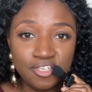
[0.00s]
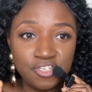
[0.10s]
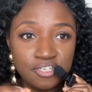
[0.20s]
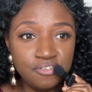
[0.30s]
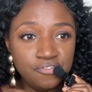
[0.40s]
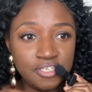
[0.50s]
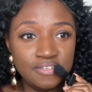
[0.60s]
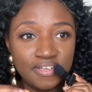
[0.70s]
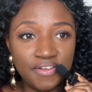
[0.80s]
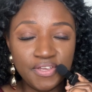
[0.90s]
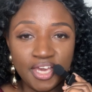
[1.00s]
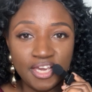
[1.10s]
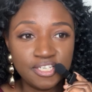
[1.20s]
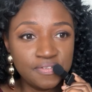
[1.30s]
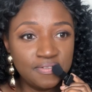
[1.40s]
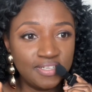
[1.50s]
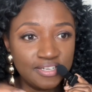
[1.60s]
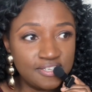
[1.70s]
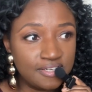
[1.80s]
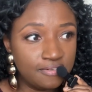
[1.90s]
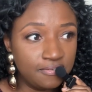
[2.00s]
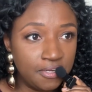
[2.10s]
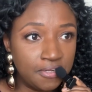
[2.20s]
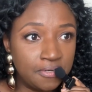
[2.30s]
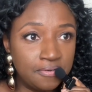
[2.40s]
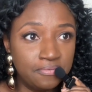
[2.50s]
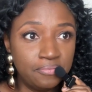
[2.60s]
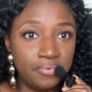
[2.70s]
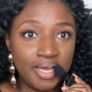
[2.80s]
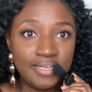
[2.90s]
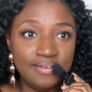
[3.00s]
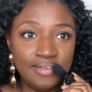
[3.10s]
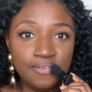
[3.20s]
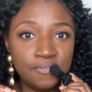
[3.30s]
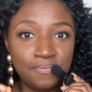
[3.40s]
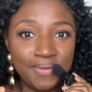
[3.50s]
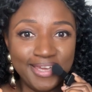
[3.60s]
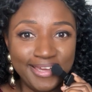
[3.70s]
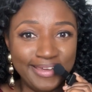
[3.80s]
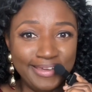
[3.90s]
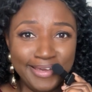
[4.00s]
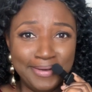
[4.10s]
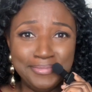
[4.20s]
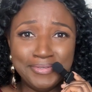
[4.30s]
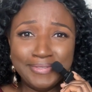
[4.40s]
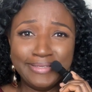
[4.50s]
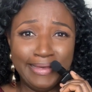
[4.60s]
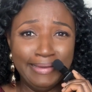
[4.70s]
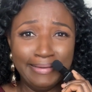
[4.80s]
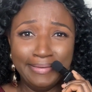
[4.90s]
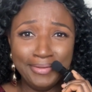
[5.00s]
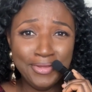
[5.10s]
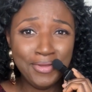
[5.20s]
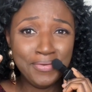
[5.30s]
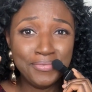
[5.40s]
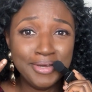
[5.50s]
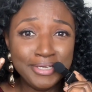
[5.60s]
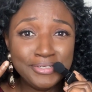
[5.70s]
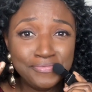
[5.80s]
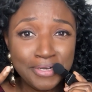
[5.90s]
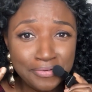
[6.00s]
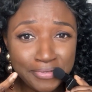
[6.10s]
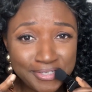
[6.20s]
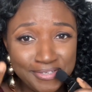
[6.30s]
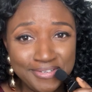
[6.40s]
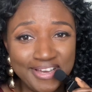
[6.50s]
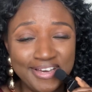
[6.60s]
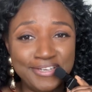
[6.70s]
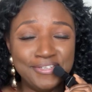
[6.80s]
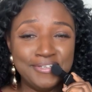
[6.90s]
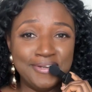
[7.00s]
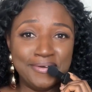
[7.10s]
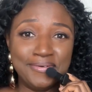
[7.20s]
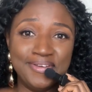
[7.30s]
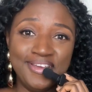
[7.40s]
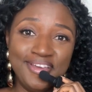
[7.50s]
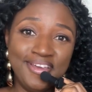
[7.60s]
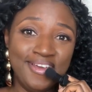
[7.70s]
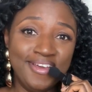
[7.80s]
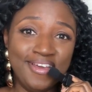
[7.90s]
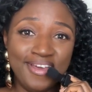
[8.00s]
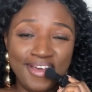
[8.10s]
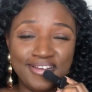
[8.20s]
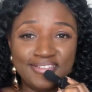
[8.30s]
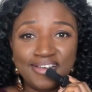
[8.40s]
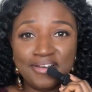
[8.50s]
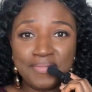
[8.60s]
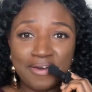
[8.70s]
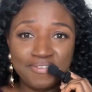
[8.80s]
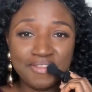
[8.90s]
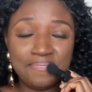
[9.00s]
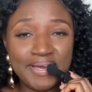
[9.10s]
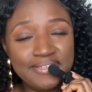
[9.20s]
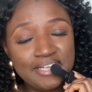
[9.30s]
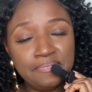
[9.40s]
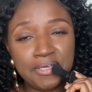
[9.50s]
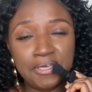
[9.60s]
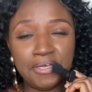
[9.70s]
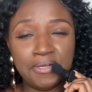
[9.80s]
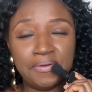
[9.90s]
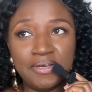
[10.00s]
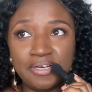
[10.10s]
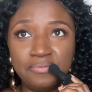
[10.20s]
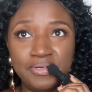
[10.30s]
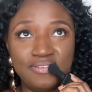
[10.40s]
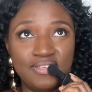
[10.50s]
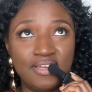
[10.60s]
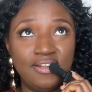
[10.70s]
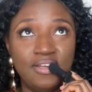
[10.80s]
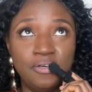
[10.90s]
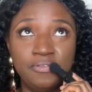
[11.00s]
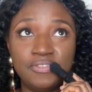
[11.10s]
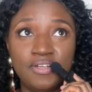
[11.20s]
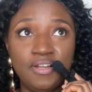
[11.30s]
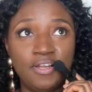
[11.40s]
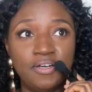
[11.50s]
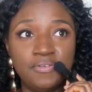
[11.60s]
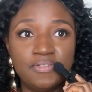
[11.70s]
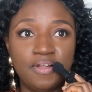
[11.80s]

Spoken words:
children's educational session, where they need to be. I'm just like, what is wrong with you guys, And after the pandemic, we've seen loads and loads